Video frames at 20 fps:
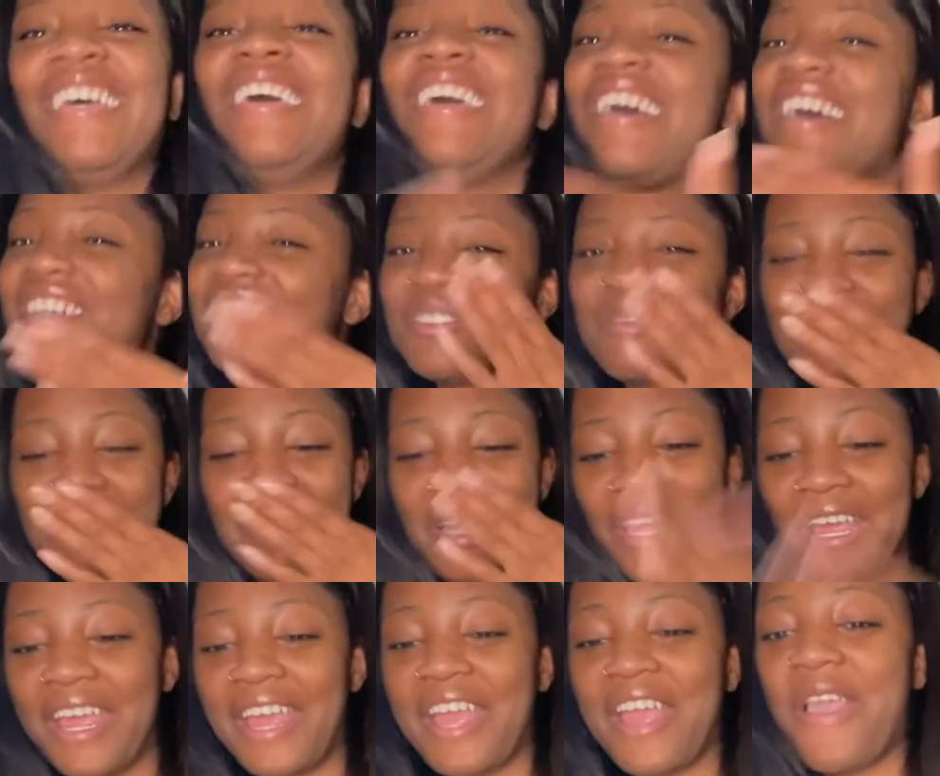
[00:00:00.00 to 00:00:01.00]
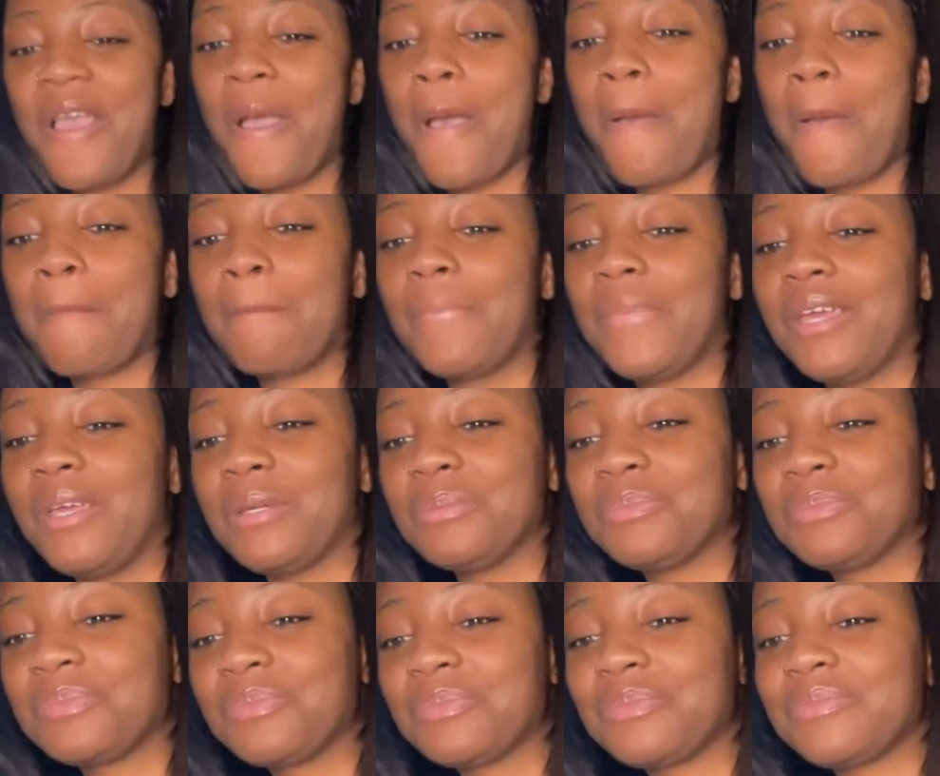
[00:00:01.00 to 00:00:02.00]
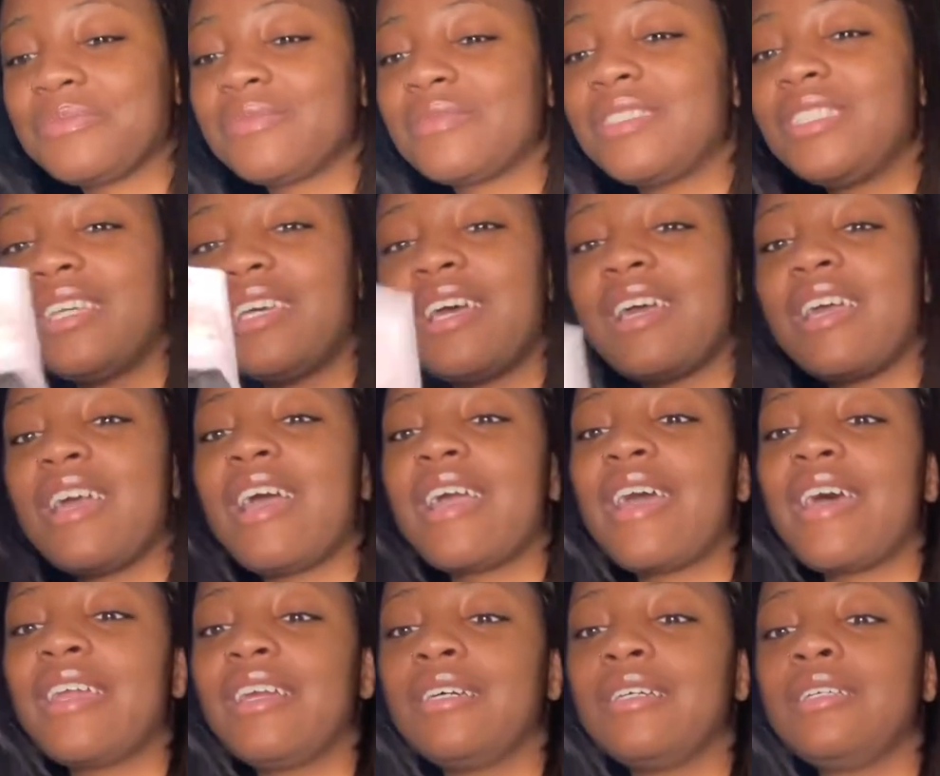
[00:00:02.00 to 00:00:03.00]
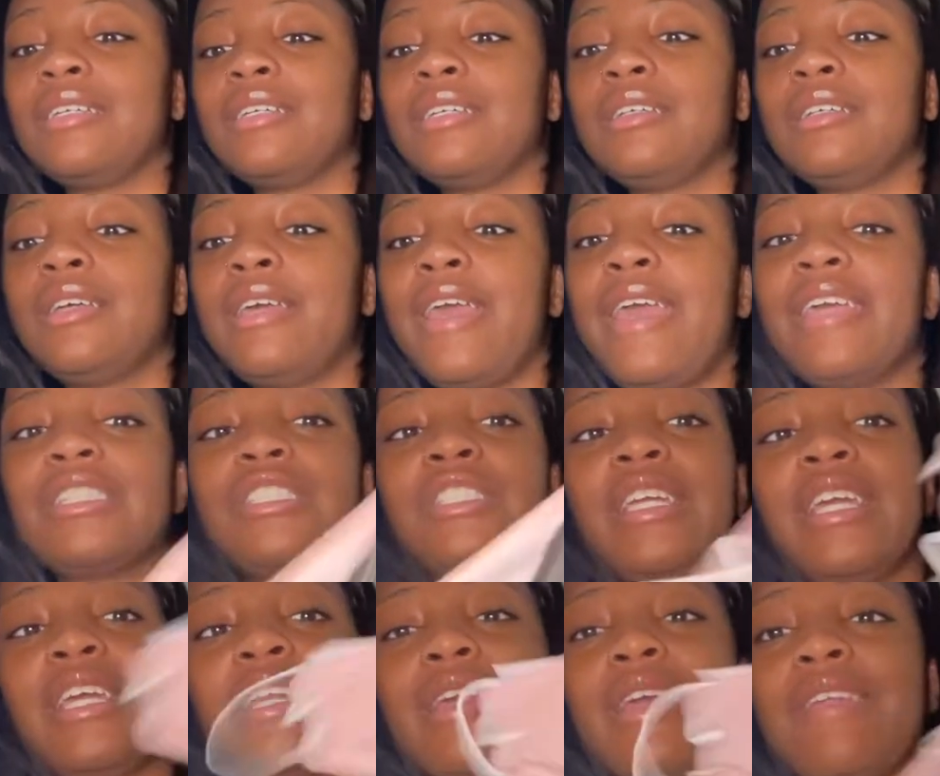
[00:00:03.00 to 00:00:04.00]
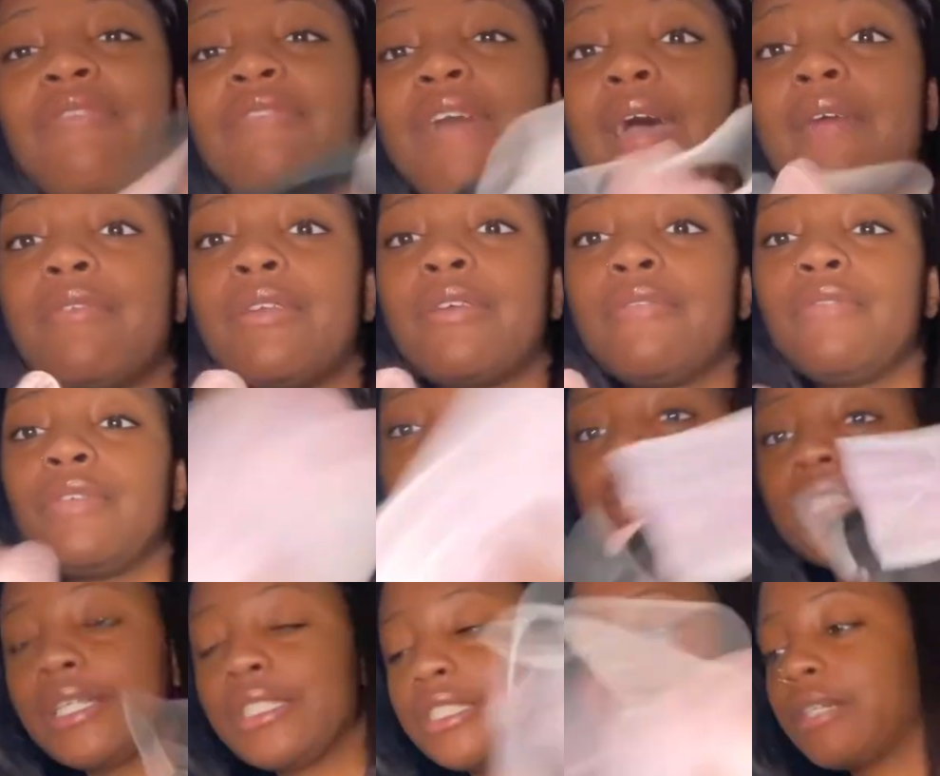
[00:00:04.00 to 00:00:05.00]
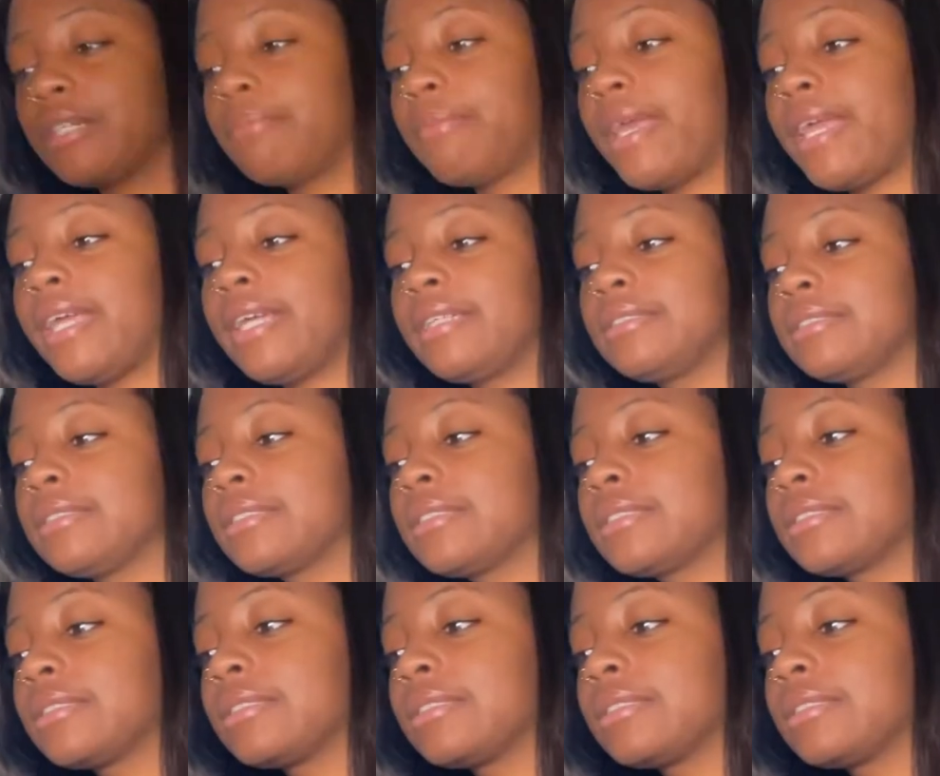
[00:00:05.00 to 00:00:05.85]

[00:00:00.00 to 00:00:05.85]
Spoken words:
I'm just playing. But yeah, I got a extra N95 and a few surgical masks.